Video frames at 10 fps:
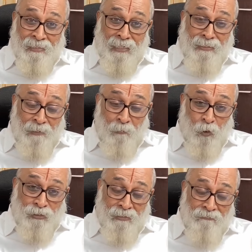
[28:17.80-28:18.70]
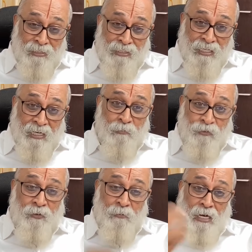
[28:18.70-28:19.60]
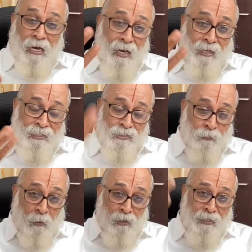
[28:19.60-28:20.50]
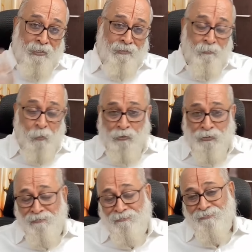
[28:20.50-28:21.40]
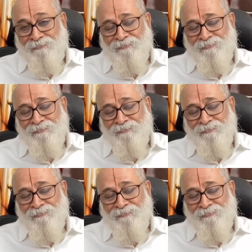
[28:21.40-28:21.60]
that emotion which comes from the heart is sporadic emotion.